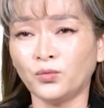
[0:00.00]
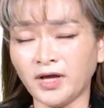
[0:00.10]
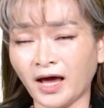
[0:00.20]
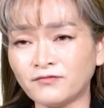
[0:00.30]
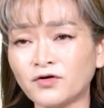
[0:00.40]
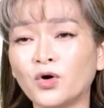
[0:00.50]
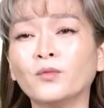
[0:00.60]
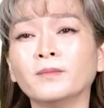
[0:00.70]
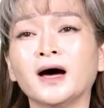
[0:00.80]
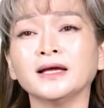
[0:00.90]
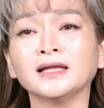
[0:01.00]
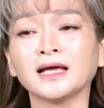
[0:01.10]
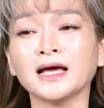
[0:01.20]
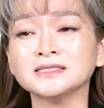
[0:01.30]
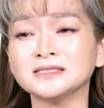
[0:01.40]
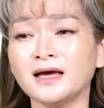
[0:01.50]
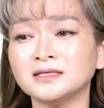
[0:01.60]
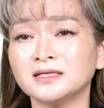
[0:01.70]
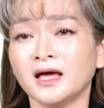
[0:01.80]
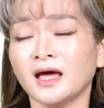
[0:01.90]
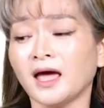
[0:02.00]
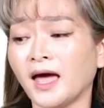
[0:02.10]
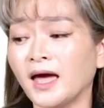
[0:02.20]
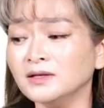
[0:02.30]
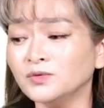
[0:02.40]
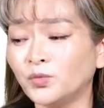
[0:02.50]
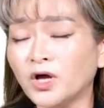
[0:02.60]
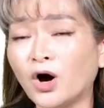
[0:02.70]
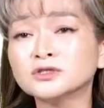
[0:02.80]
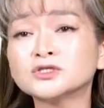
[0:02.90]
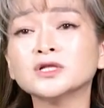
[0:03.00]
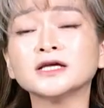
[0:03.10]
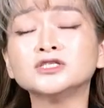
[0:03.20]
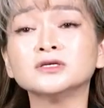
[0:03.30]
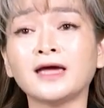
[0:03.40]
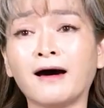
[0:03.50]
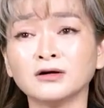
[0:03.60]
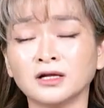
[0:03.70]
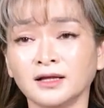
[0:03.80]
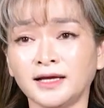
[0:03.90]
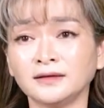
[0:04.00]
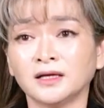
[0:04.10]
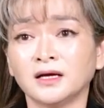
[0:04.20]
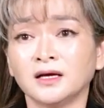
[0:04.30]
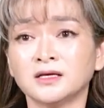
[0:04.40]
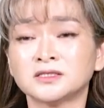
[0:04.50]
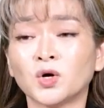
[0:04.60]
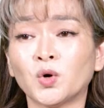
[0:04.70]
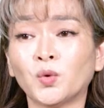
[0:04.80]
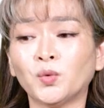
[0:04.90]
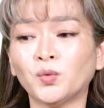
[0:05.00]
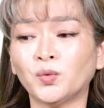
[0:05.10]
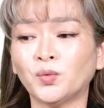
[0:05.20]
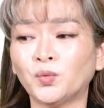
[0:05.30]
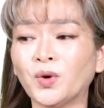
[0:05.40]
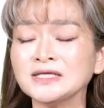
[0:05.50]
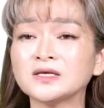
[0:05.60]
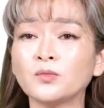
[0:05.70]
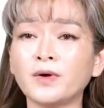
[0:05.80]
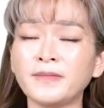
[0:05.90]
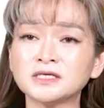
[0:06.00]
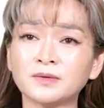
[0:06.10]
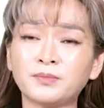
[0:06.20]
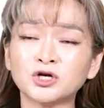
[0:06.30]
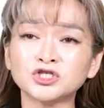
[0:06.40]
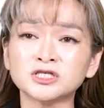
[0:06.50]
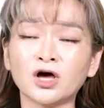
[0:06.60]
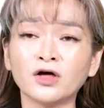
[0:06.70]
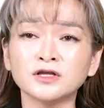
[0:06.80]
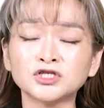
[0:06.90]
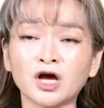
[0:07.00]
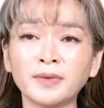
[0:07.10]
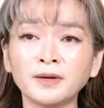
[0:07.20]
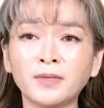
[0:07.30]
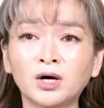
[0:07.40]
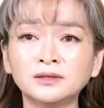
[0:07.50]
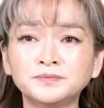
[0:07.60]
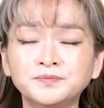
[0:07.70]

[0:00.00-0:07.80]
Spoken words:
we have our own mind, like I said, and we also like to calculate. So when someone makes a purchase on the shopping mall,